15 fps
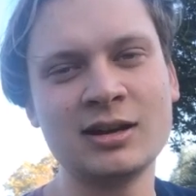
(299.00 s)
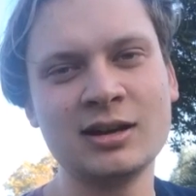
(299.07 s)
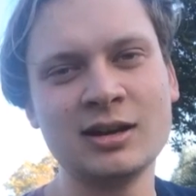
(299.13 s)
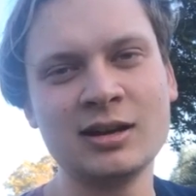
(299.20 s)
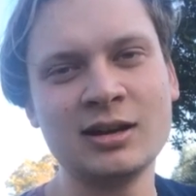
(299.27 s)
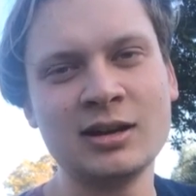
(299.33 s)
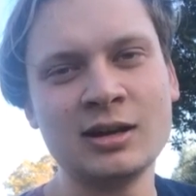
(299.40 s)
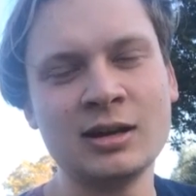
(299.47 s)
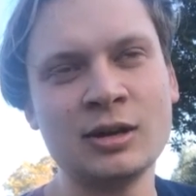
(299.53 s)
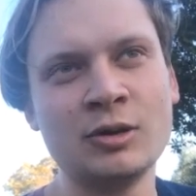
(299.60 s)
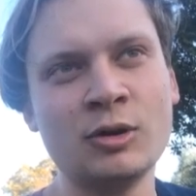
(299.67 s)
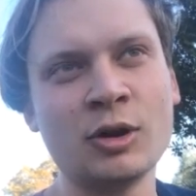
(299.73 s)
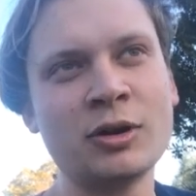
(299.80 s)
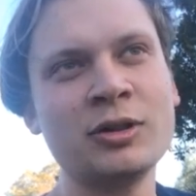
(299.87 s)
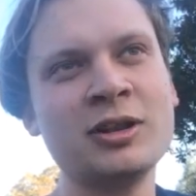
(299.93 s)
know,
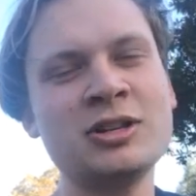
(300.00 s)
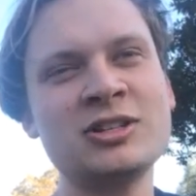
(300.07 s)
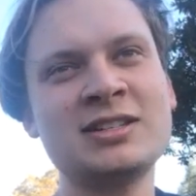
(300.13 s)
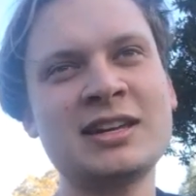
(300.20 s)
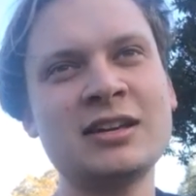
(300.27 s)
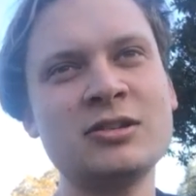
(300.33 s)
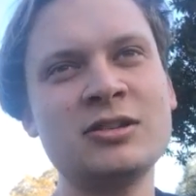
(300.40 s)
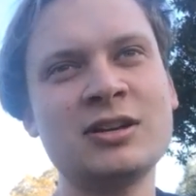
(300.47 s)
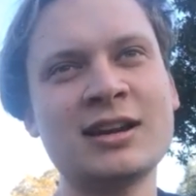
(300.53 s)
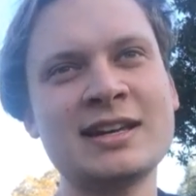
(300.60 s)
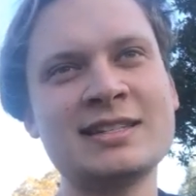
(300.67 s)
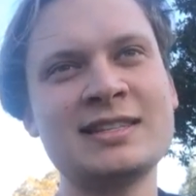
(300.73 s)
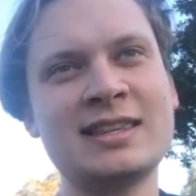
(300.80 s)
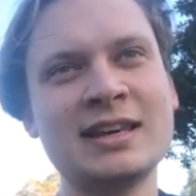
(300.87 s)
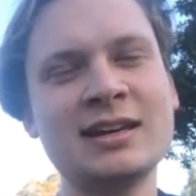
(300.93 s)
not only just get you
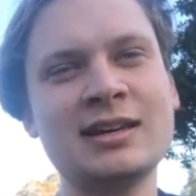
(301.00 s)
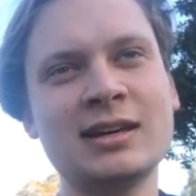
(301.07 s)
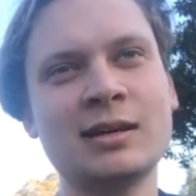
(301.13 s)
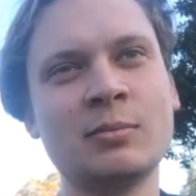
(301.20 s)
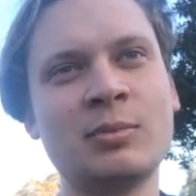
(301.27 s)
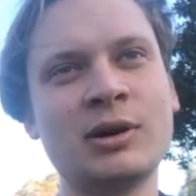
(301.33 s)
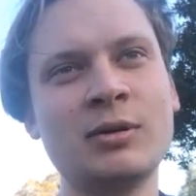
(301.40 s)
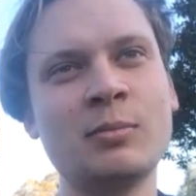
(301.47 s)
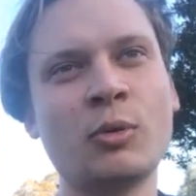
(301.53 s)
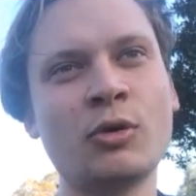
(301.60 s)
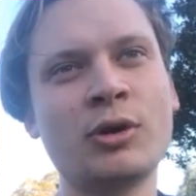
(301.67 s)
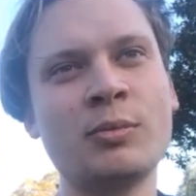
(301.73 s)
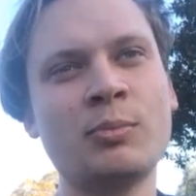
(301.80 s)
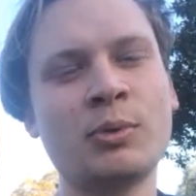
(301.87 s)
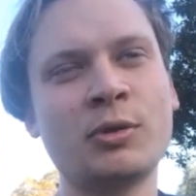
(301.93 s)
guys thinking, but
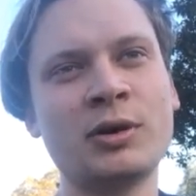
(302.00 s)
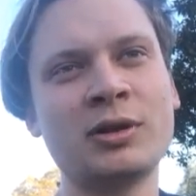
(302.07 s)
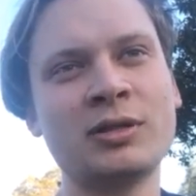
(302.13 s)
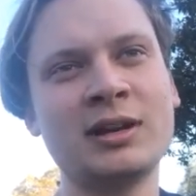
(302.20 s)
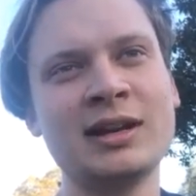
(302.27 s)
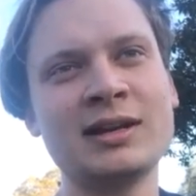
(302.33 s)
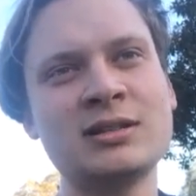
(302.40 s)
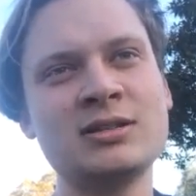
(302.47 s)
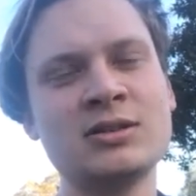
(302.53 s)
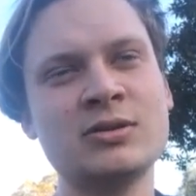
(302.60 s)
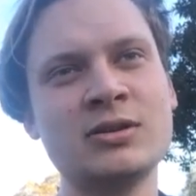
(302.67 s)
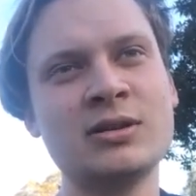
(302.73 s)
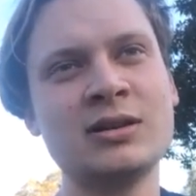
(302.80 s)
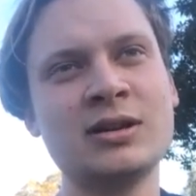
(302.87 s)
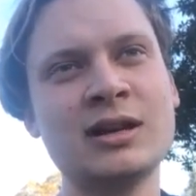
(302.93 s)
more importantly,
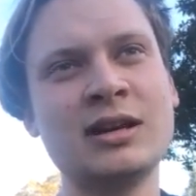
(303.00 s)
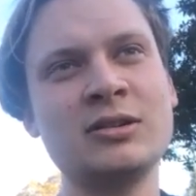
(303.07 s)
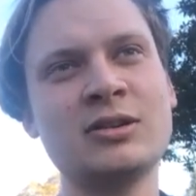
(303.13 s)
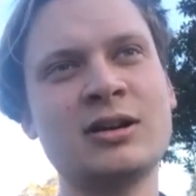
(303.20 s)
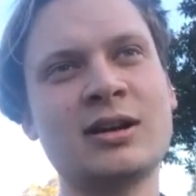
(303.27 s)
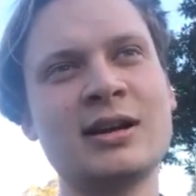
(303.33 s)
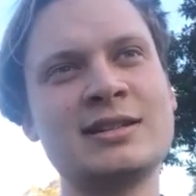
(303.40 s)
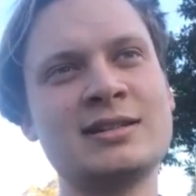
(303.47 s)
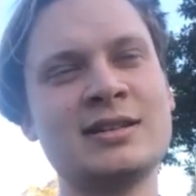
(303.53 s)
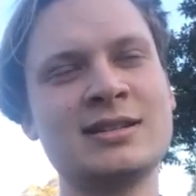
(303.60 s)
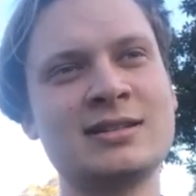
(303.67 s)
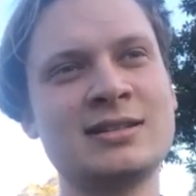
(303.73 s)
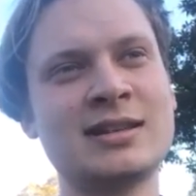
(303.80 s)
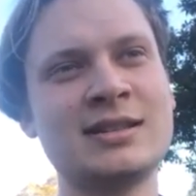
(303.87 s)
to get you guys in a